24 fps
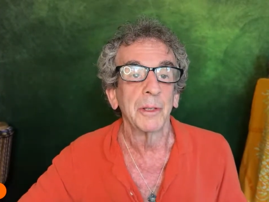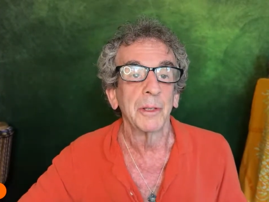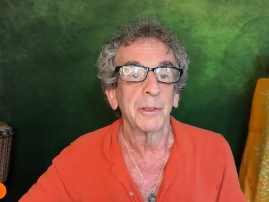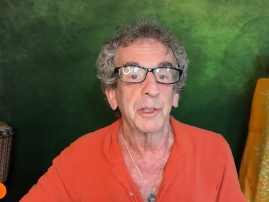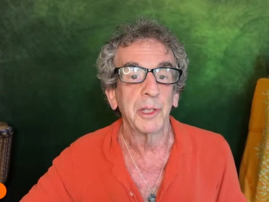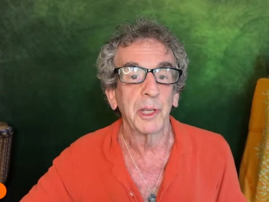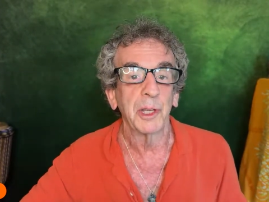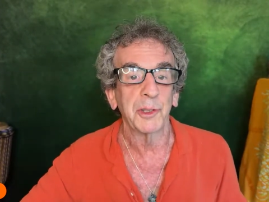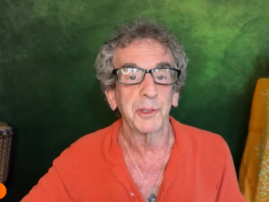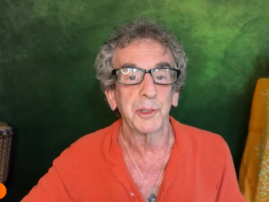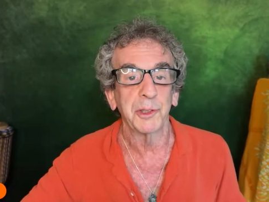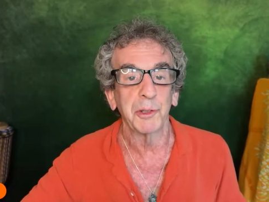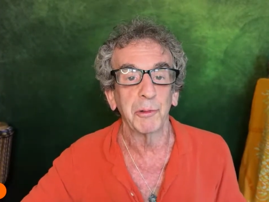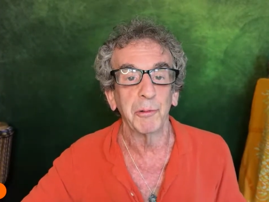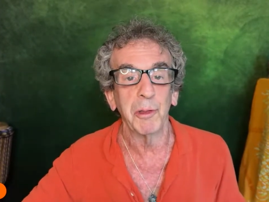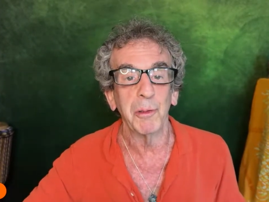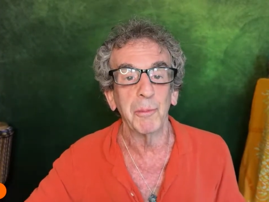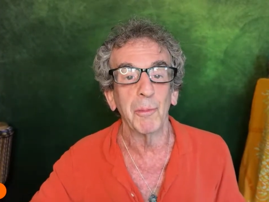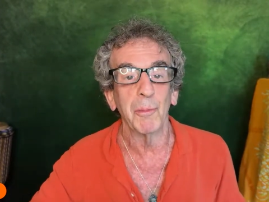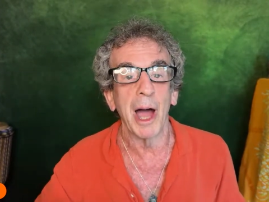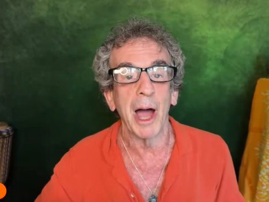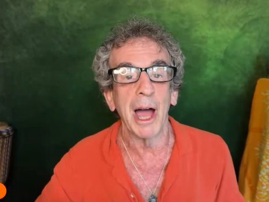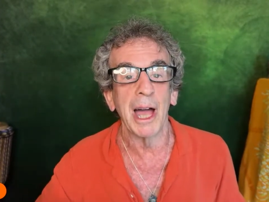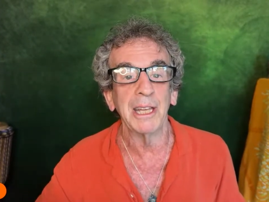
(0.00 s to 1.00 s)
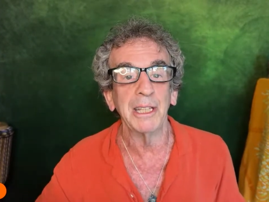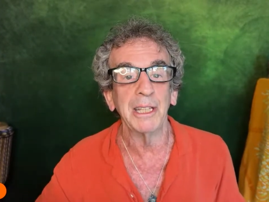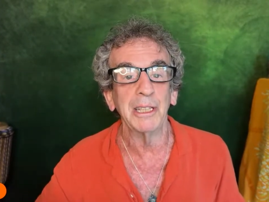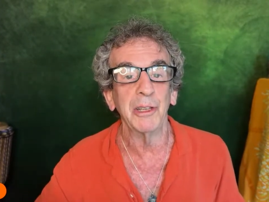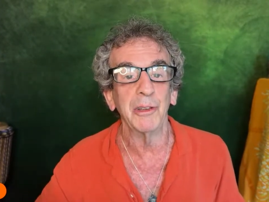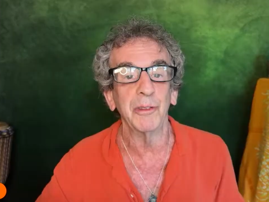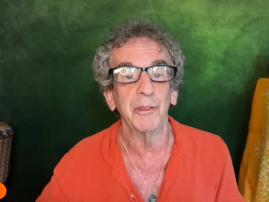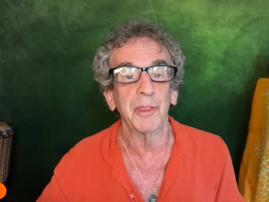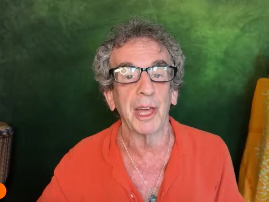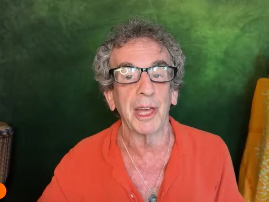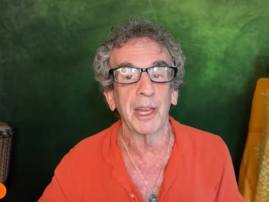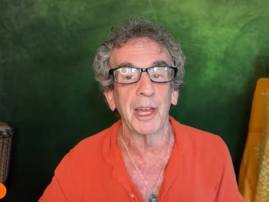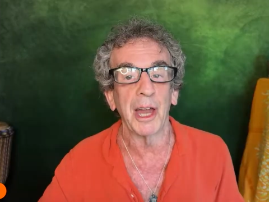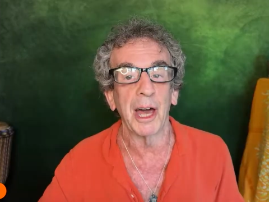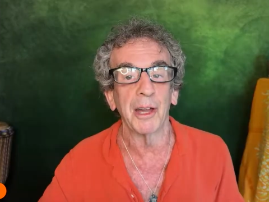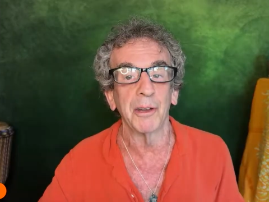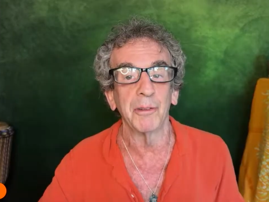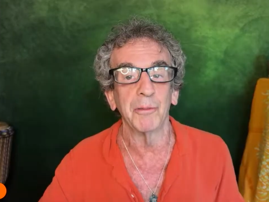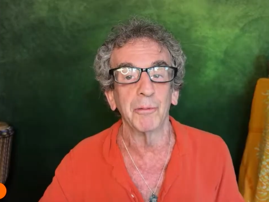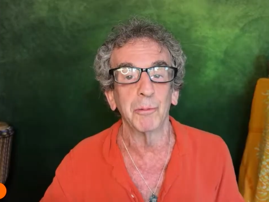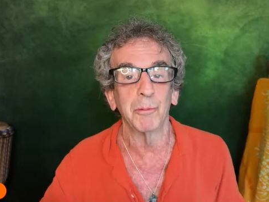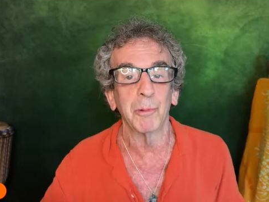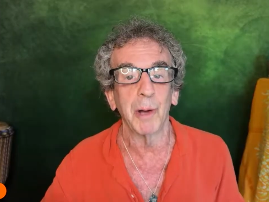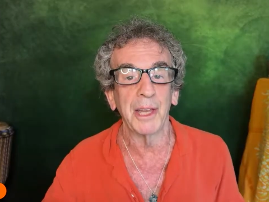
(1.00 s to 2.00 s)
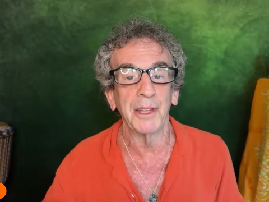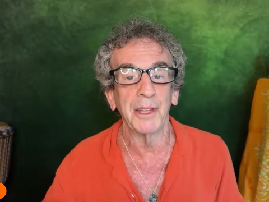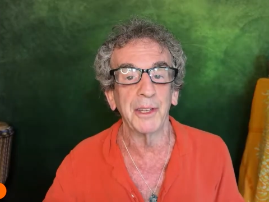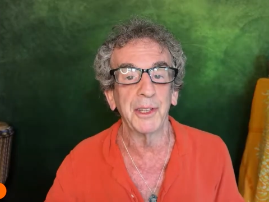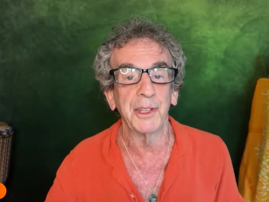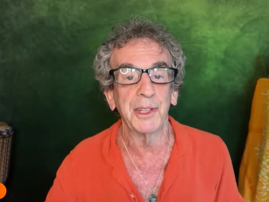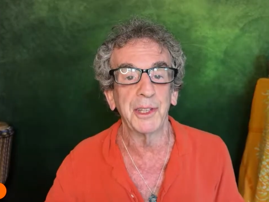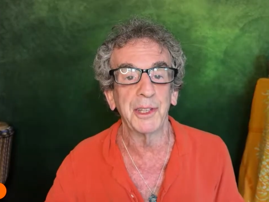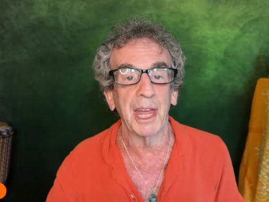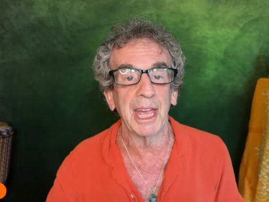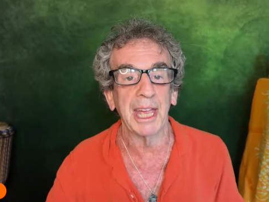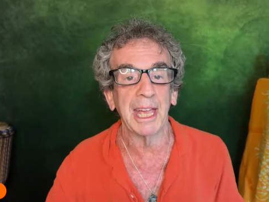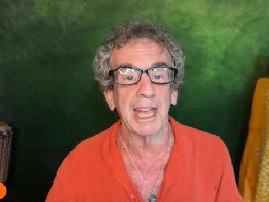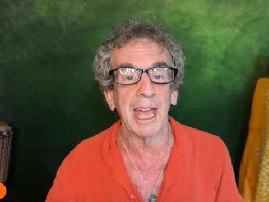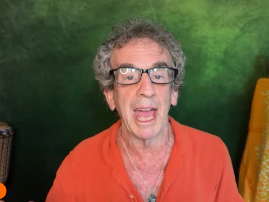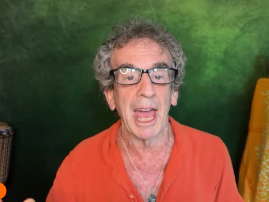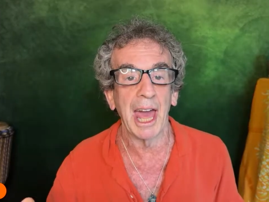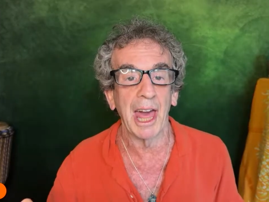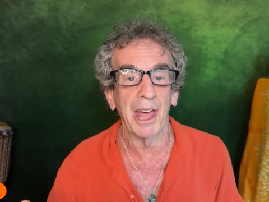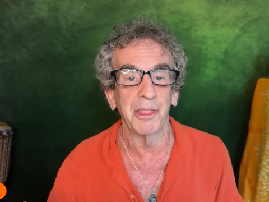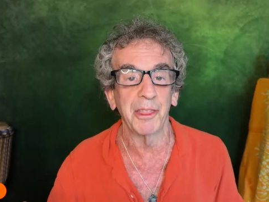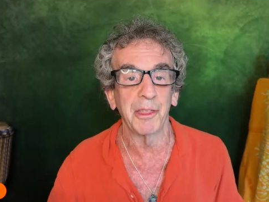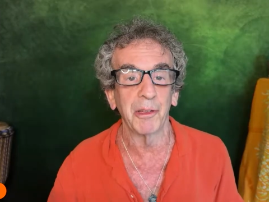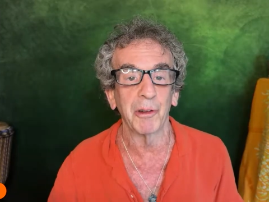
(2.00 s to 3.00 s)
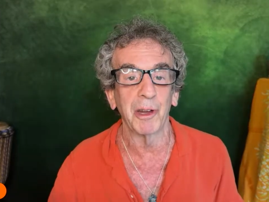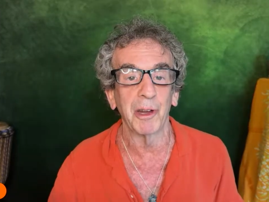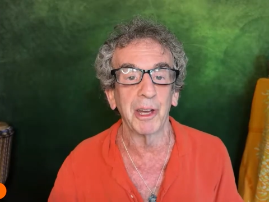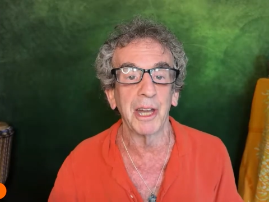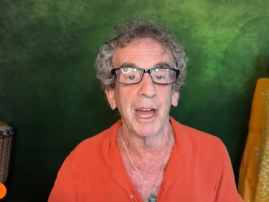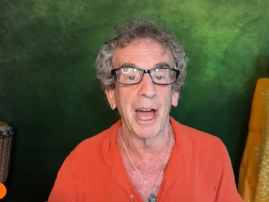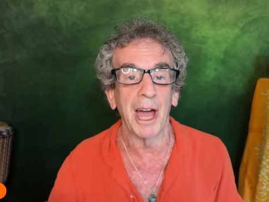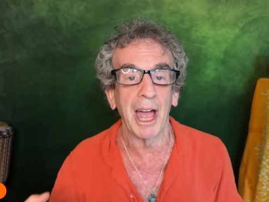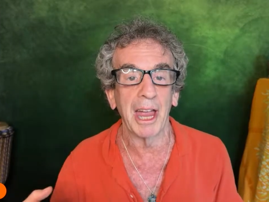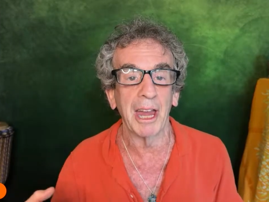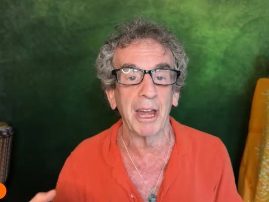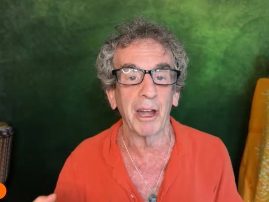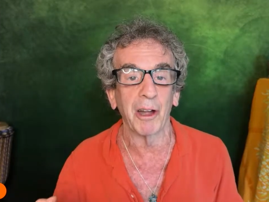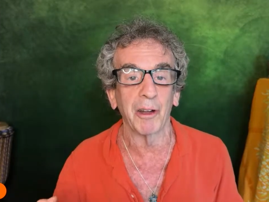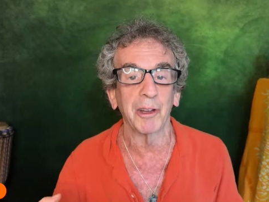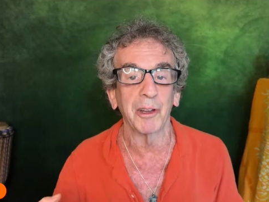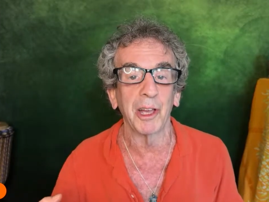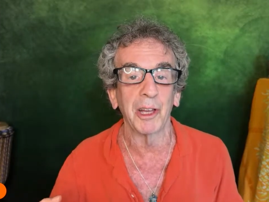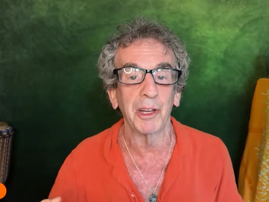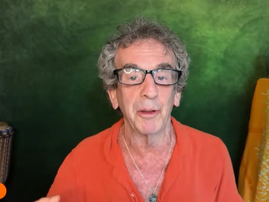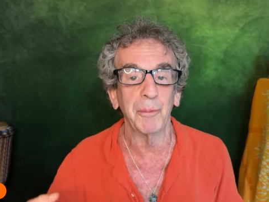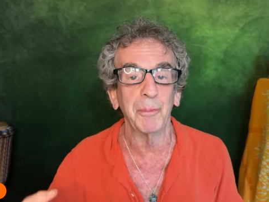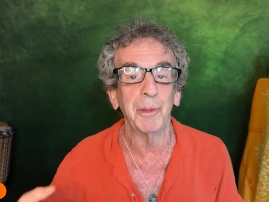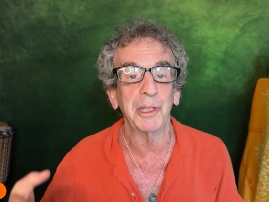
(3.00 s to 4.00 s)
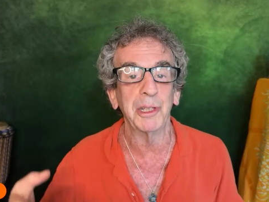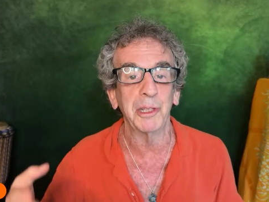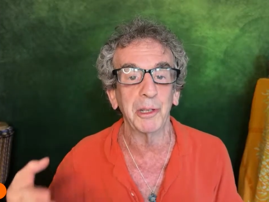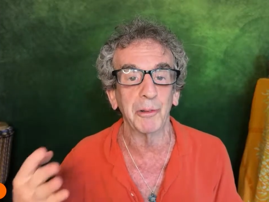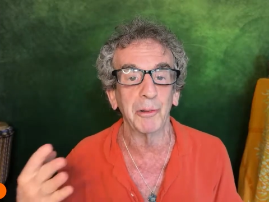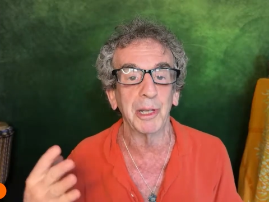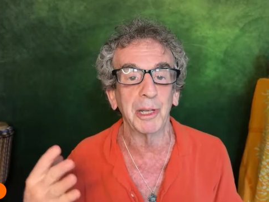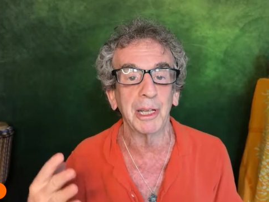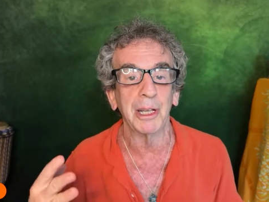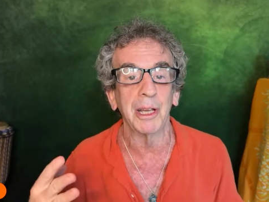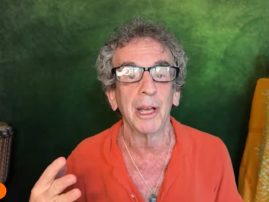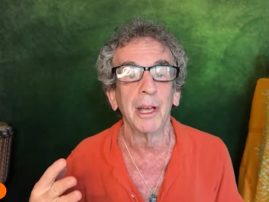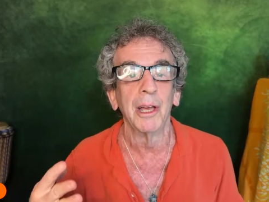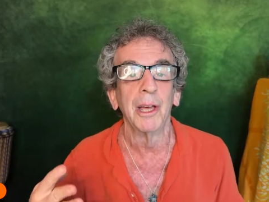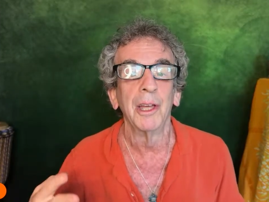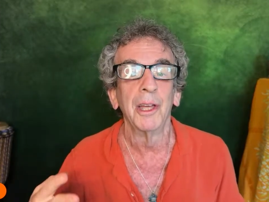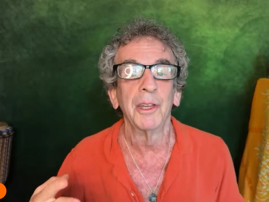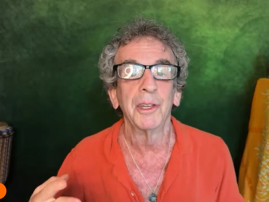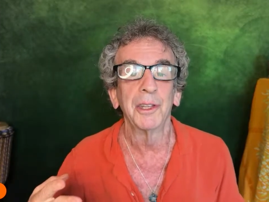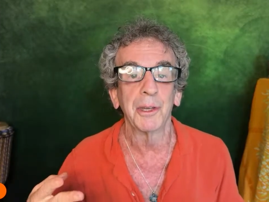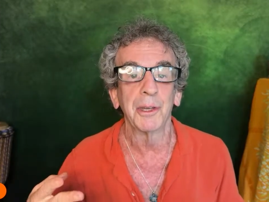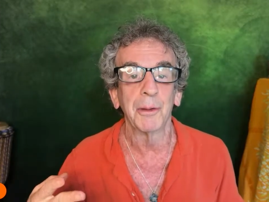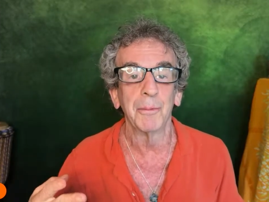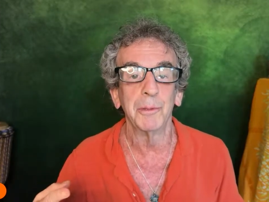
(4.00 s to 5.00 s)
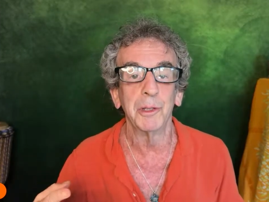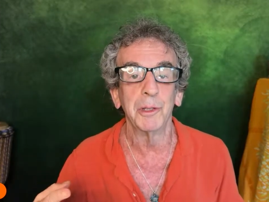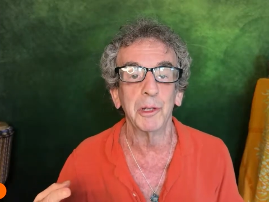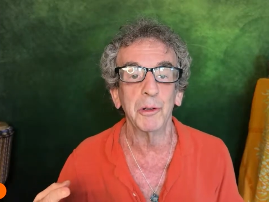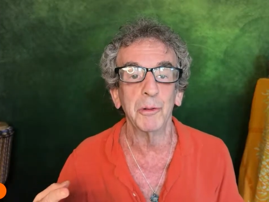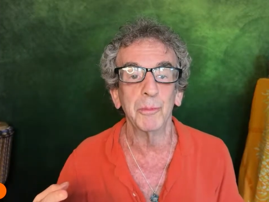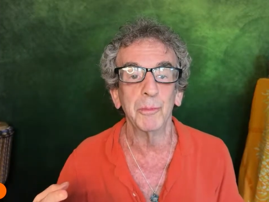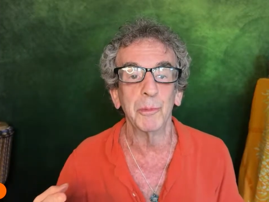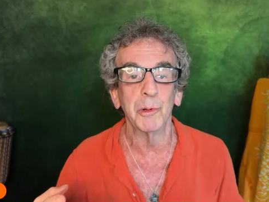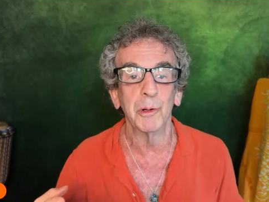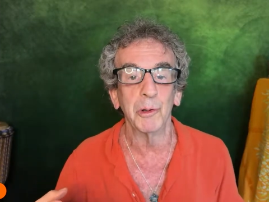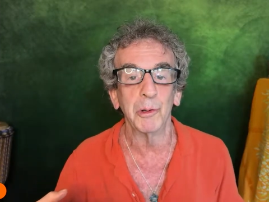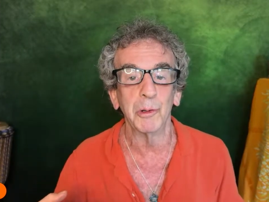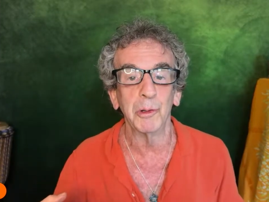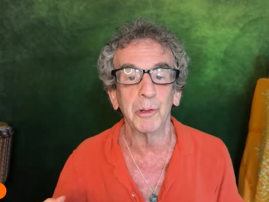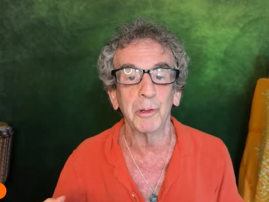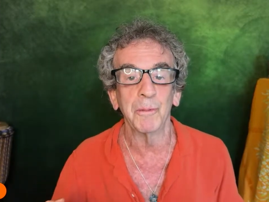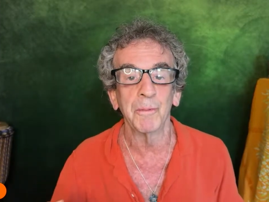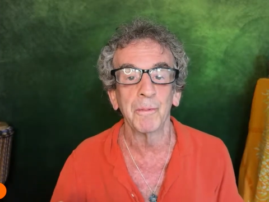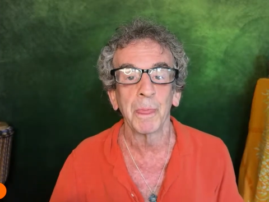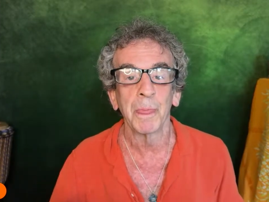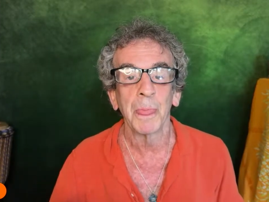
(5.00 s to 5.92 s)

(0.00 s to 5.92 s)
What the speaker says: just to remind you that on Wednesday, Heather and I are going to be doing some new moon